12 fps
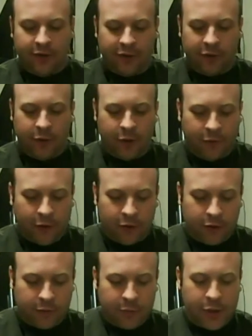still
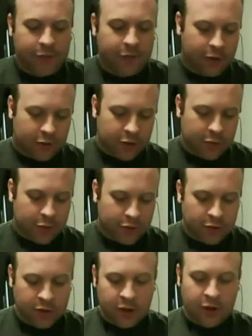be
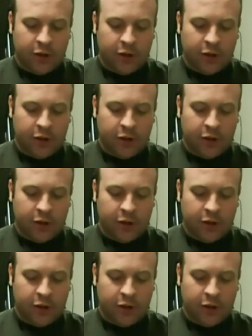vulnerable.